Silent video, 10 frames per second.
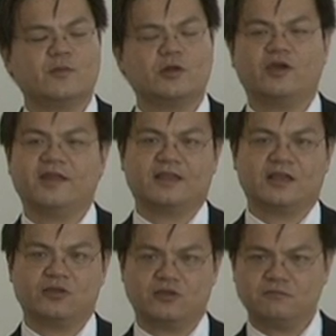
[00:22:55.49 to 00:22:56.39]
Then we look
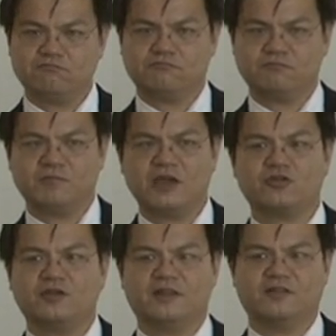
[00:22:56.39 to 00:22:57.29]
at the kitchen.
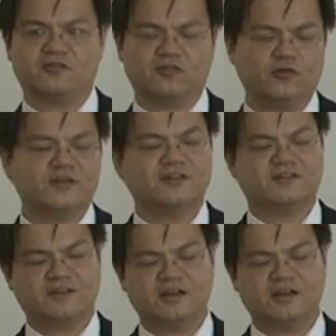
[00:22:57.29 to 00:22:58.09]
Make sure that the stove and